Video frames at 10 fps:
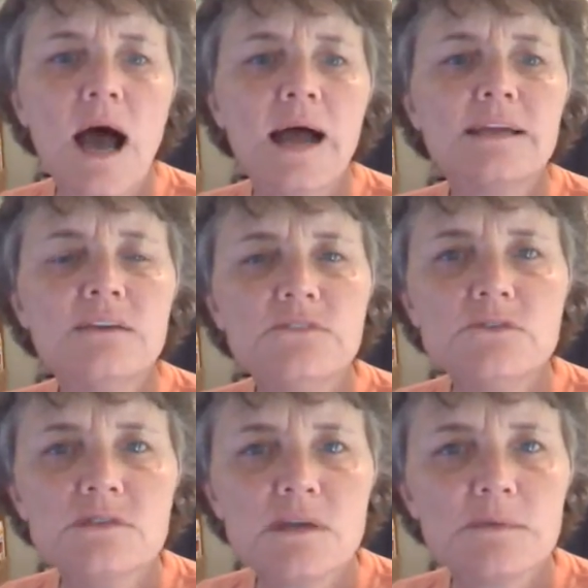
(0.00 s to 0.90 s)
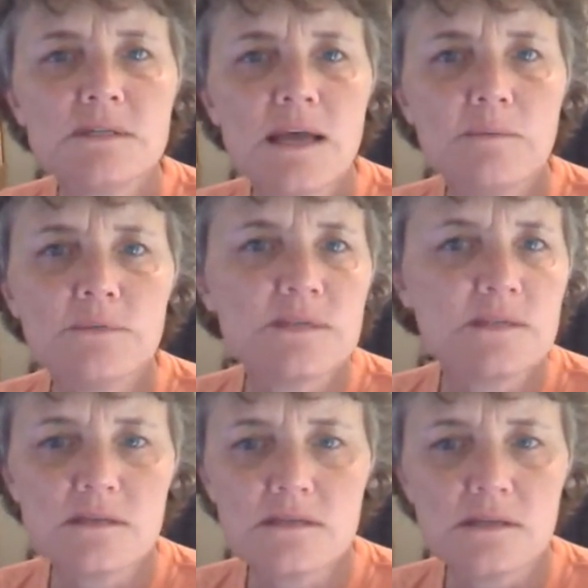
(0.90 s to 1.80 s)
I give you some examples
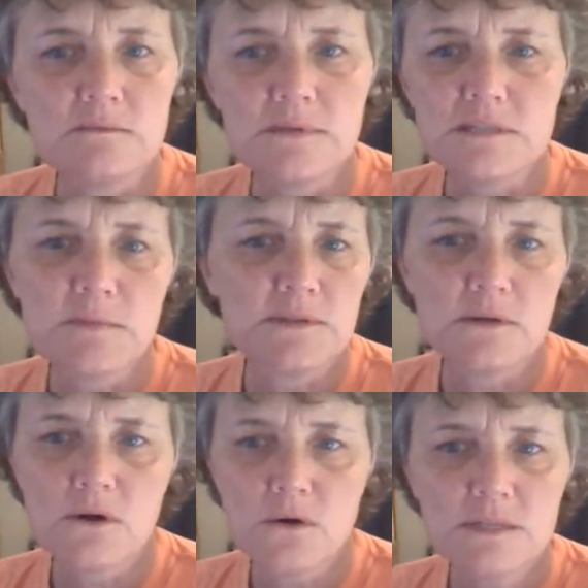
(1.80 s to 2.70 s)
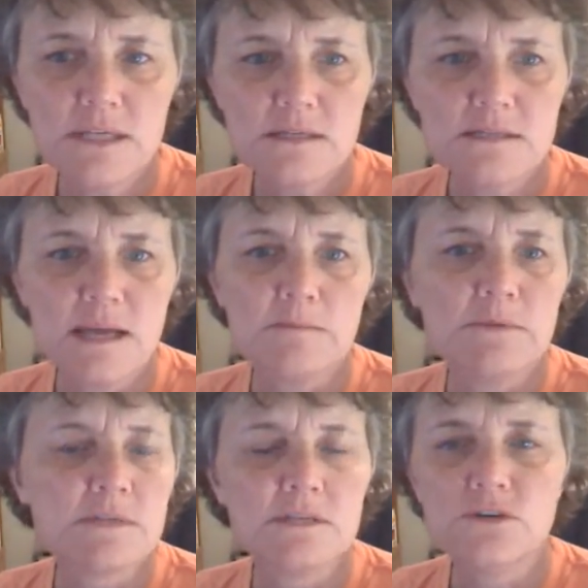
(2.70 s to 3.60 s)
in the syllabus, but they're only
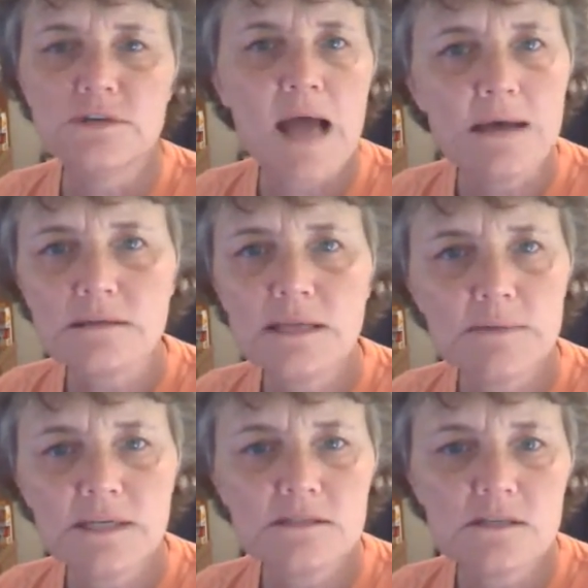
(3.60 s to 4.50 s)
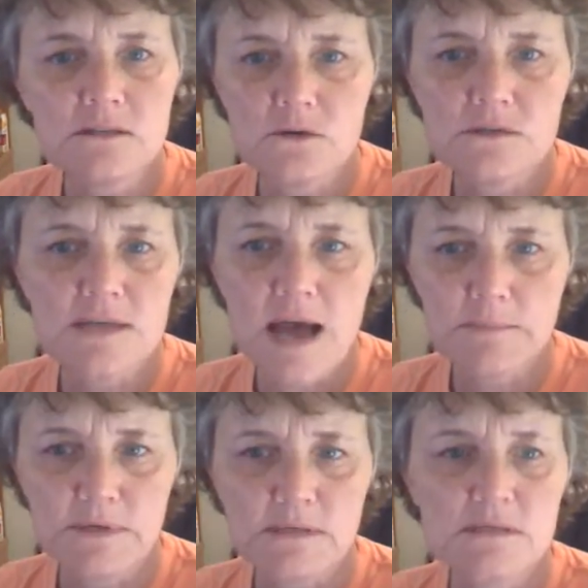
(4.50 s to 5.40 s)
examples and you're not limited to those
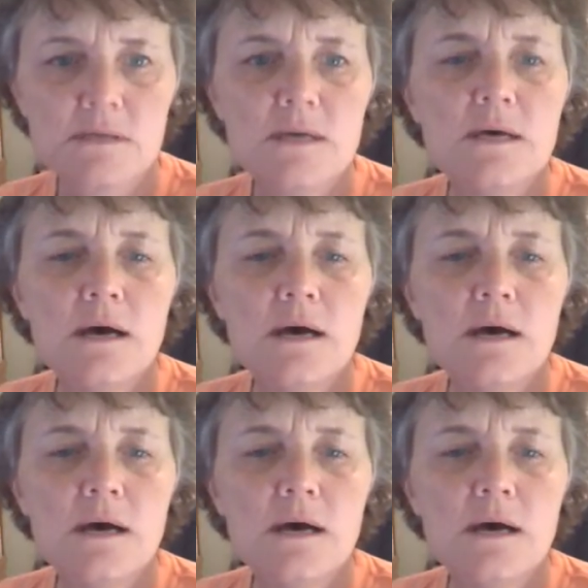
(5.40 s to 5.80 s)
topics.